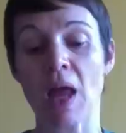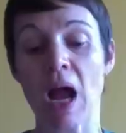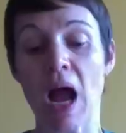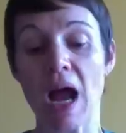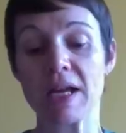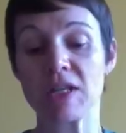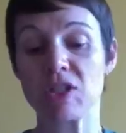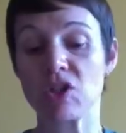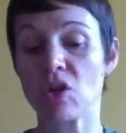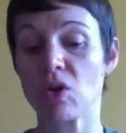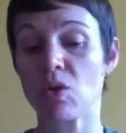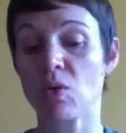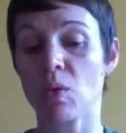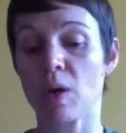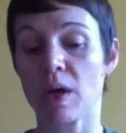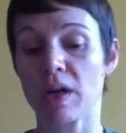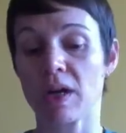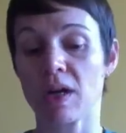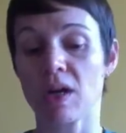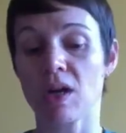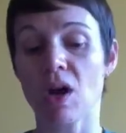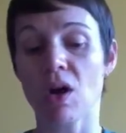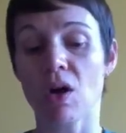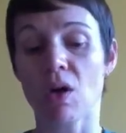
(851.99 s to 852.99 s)
"I don't want
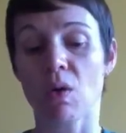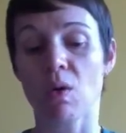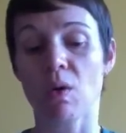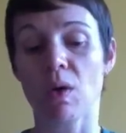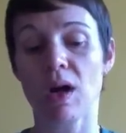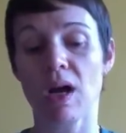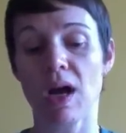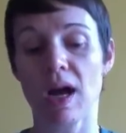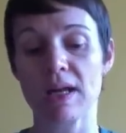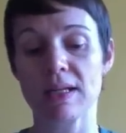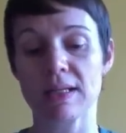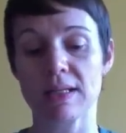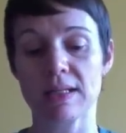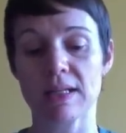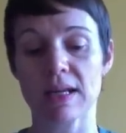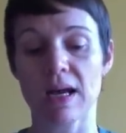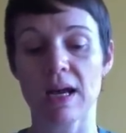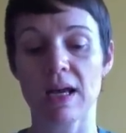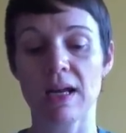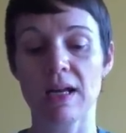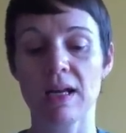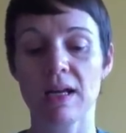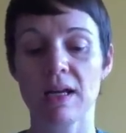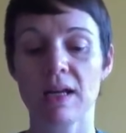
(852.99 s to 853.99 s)
to go," I
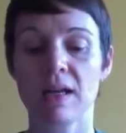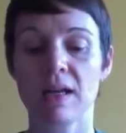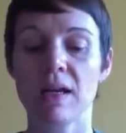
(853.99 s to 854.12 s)
said.